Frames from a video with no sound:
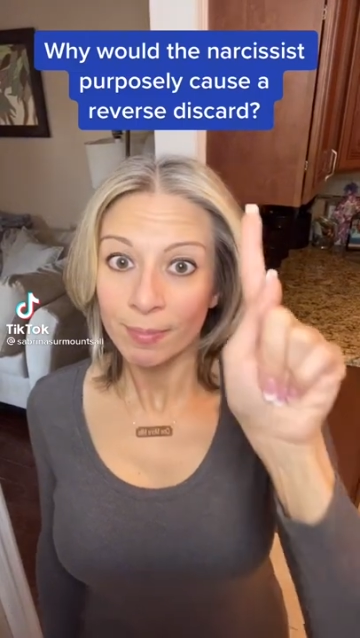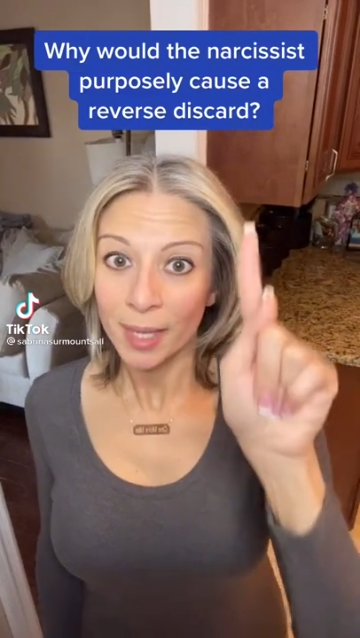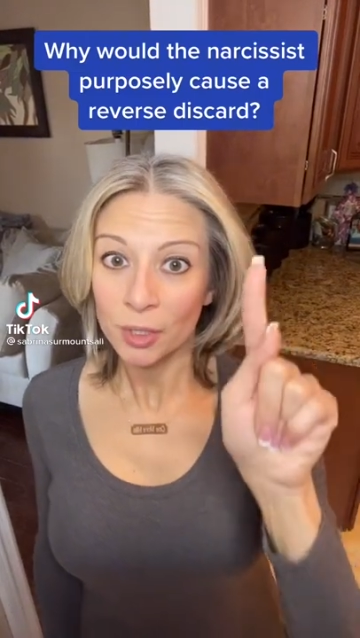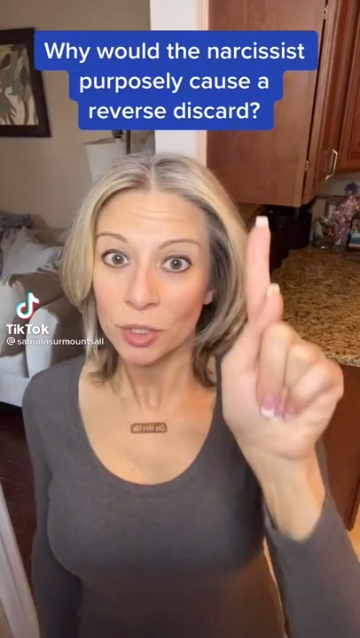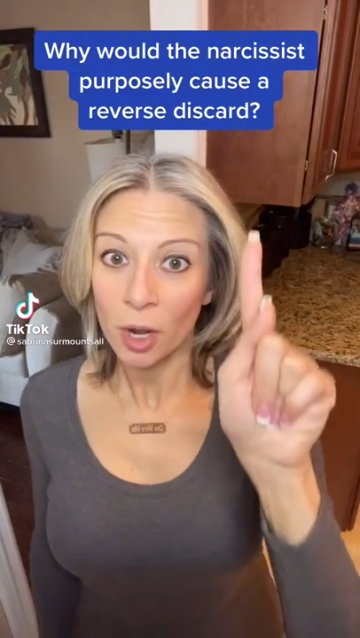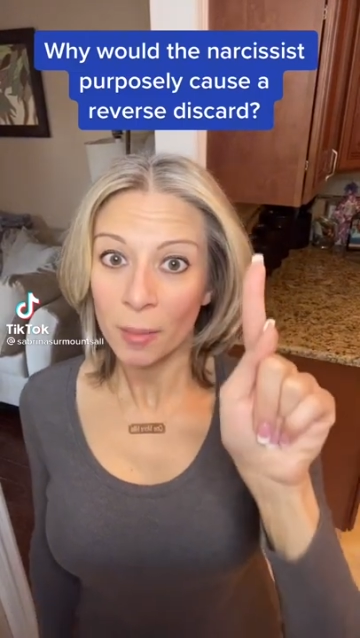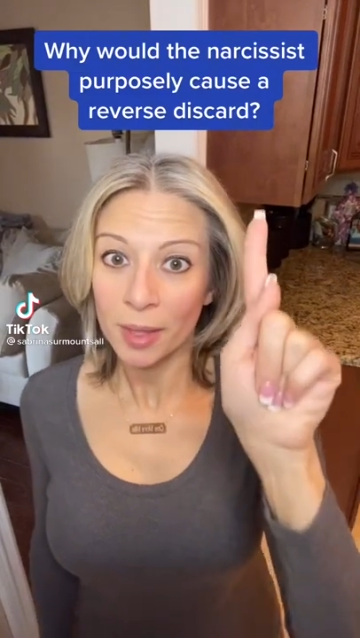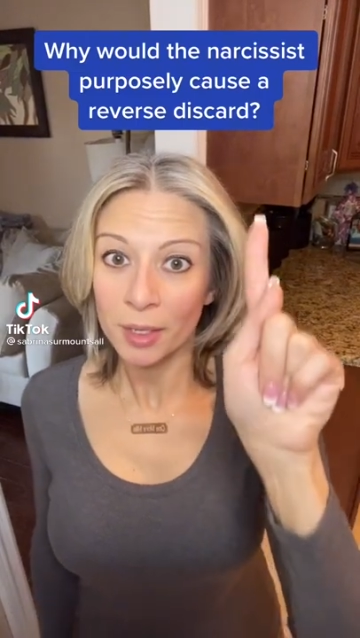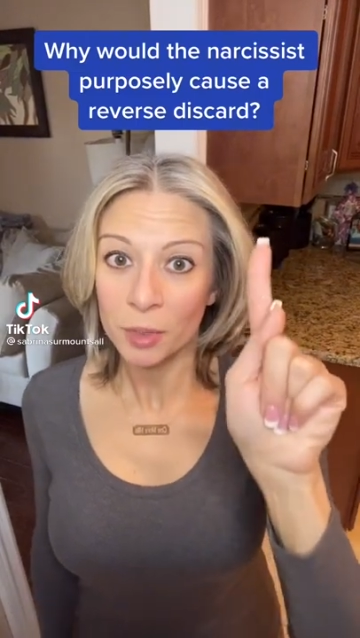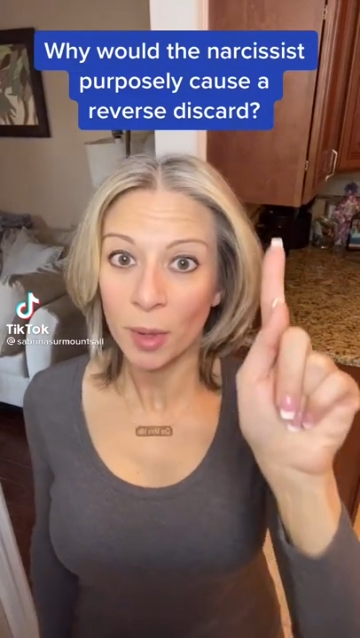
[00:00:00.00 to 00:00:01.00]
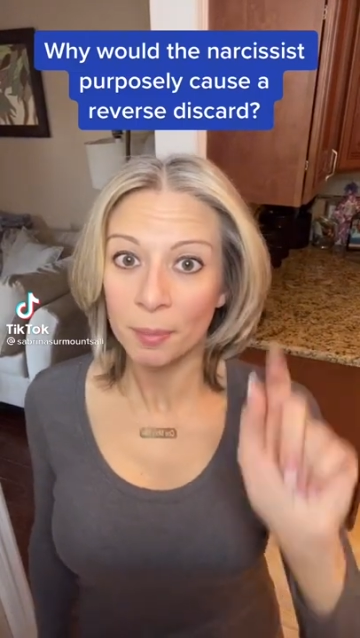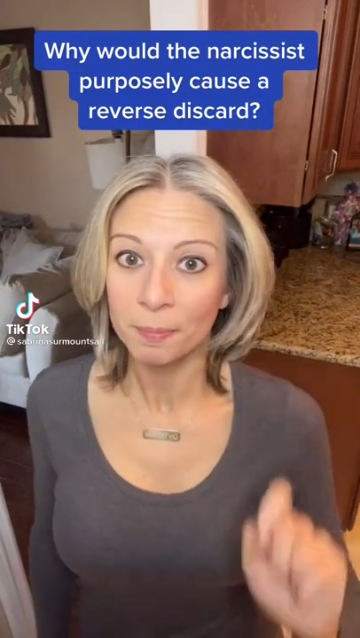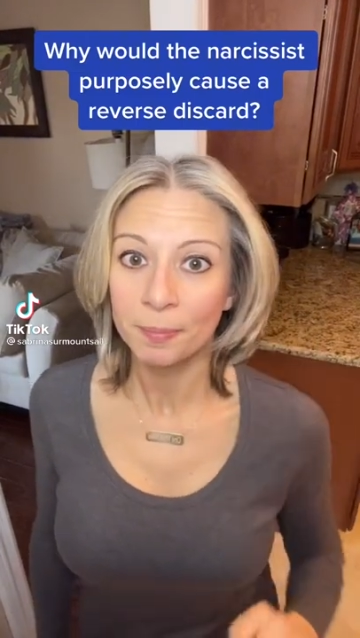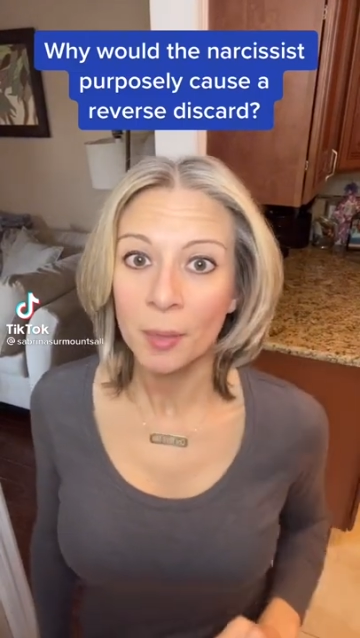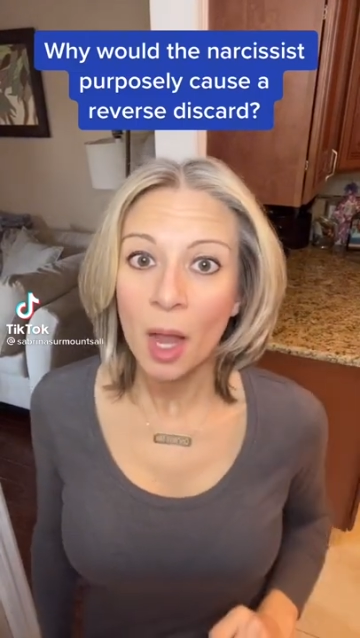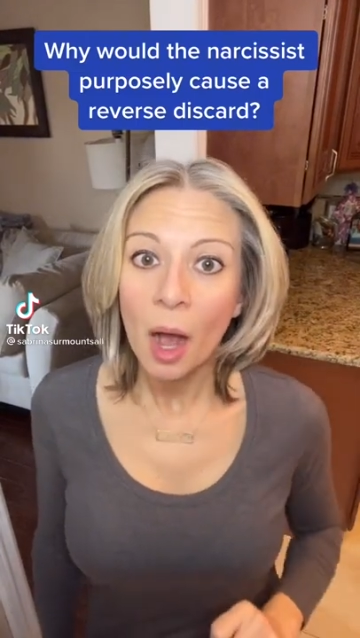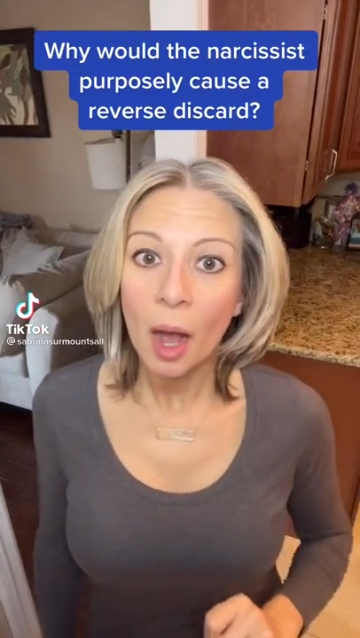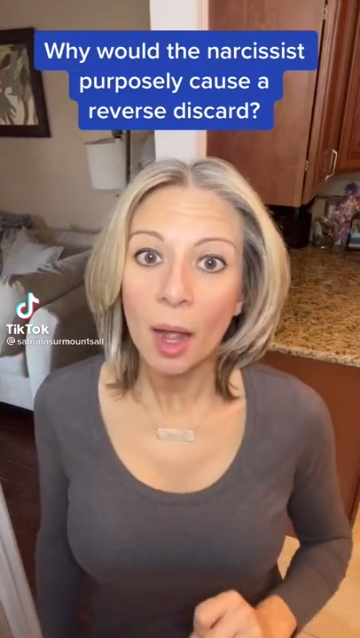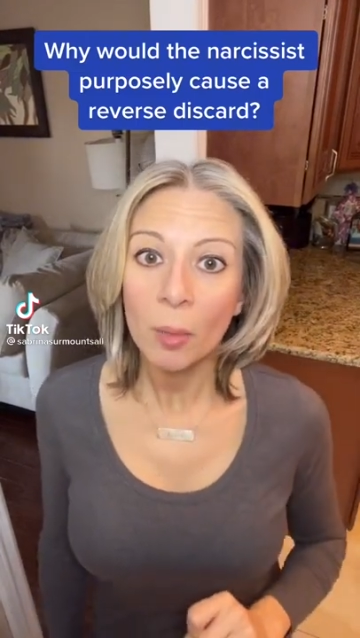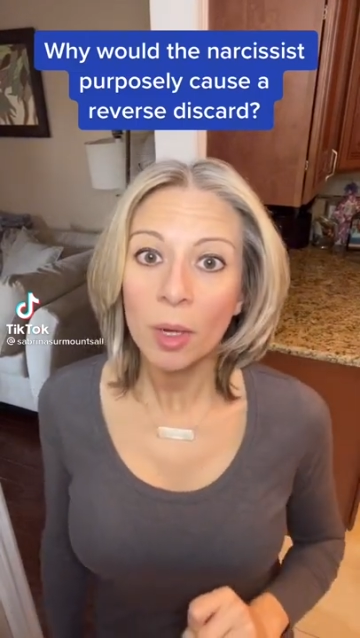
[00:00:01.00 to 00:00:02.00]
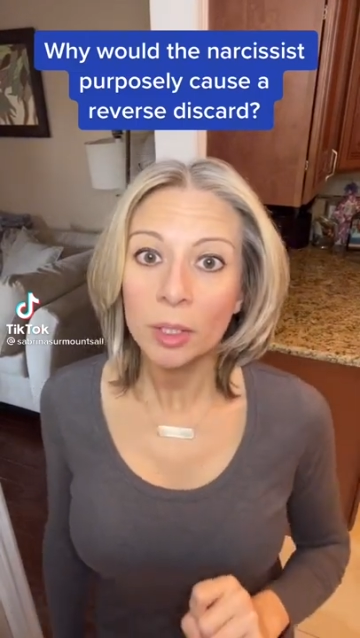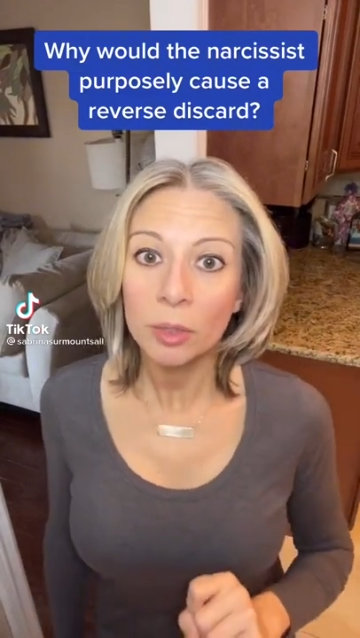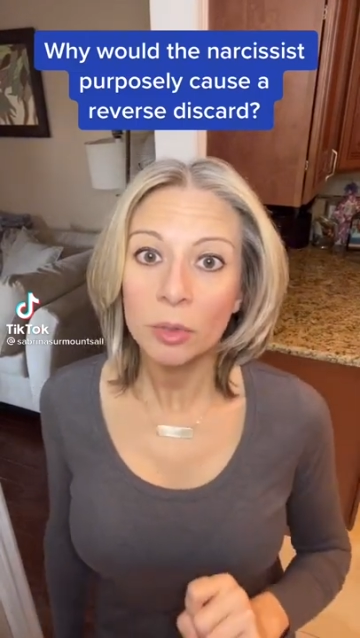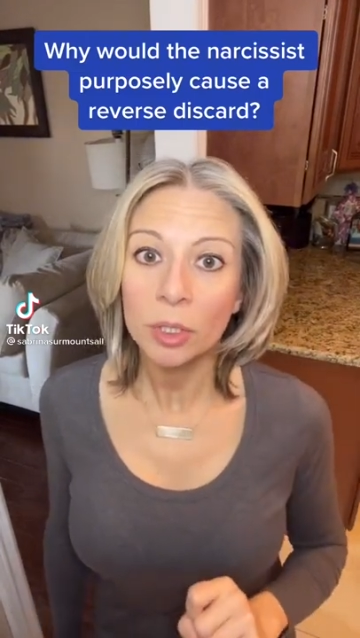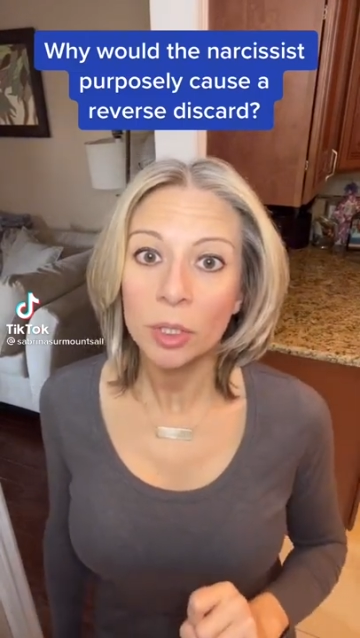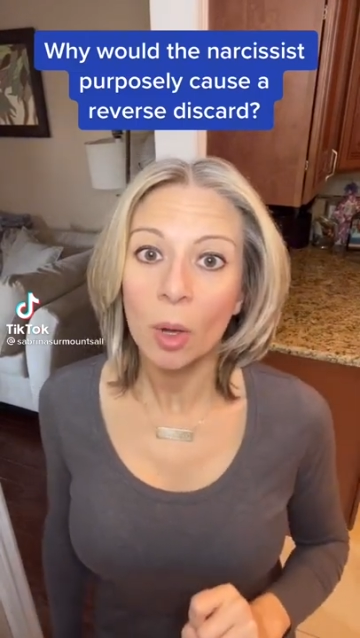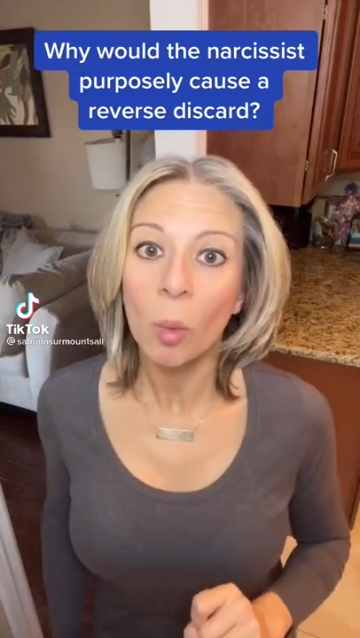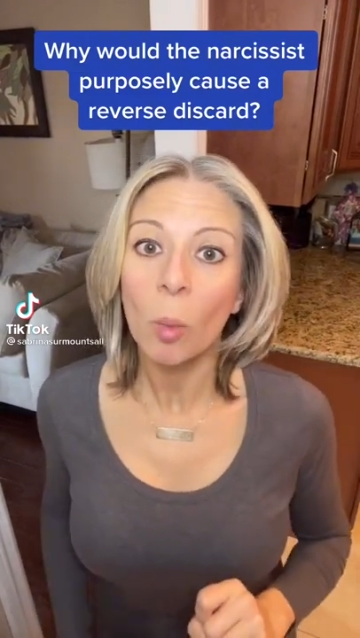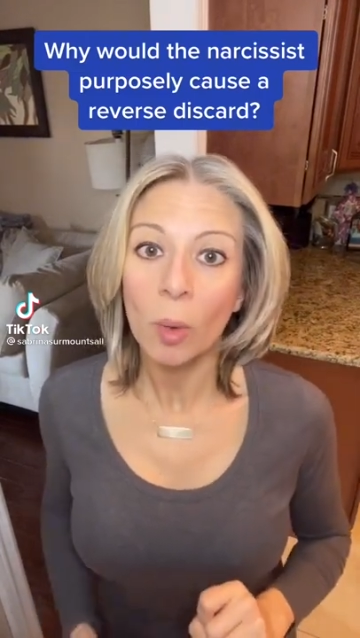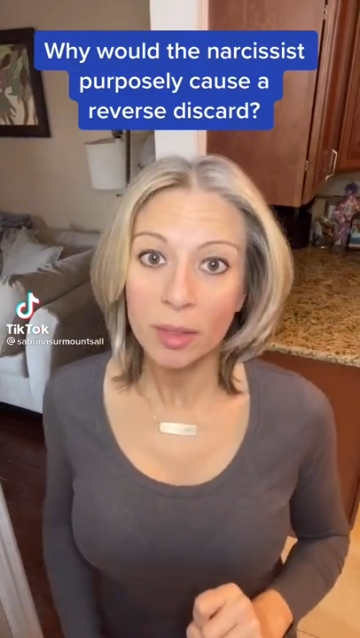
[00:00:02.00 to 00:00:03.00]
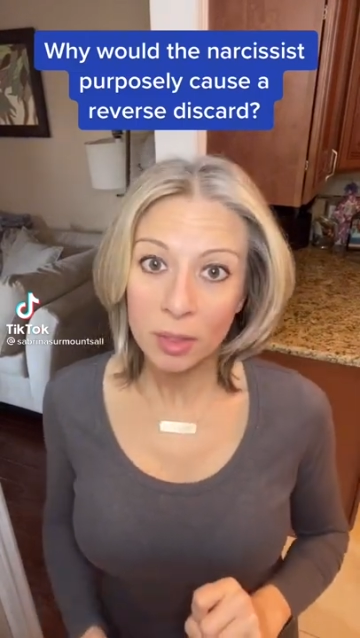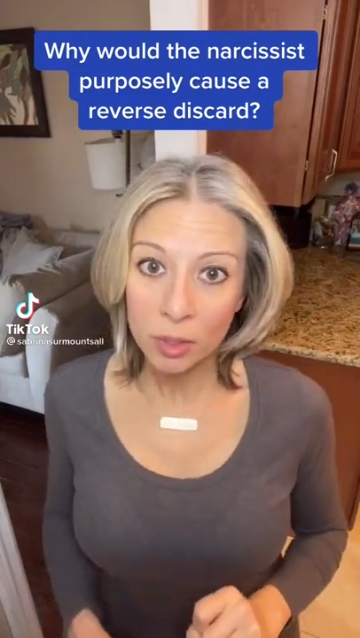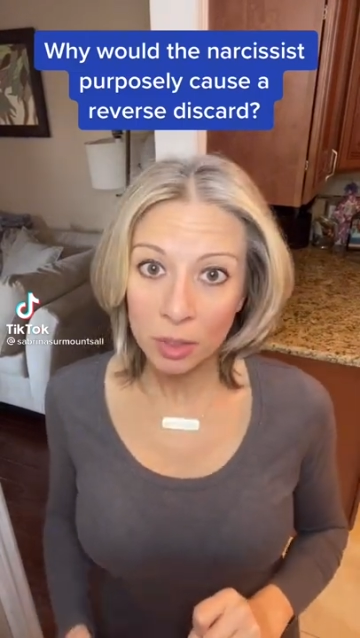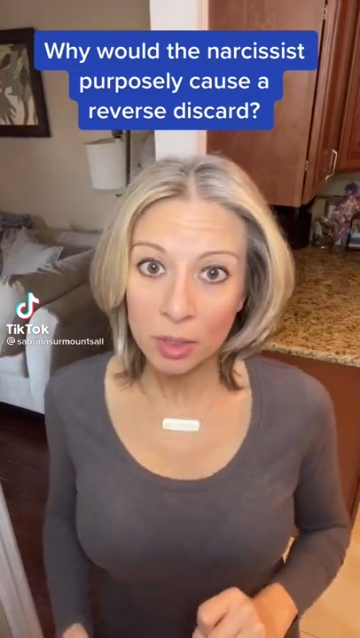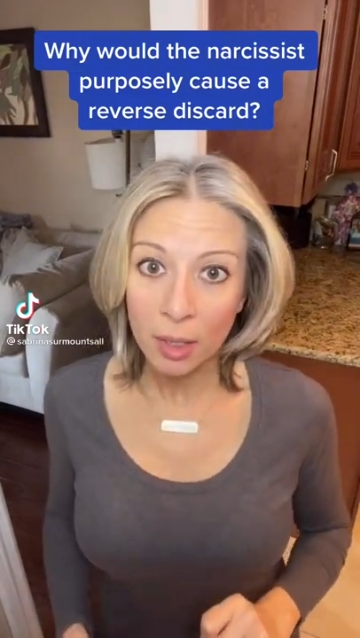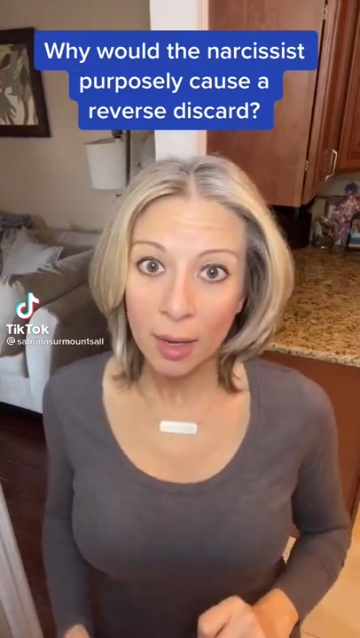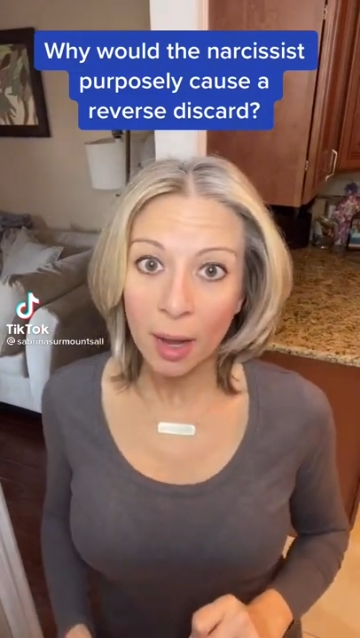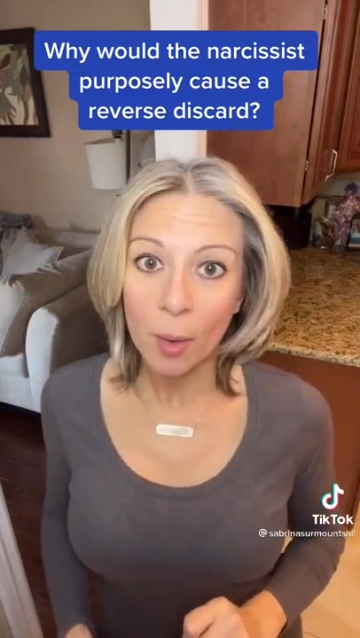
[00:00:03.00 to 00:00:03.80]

Let's talk about this one. I want you to know what this looks like.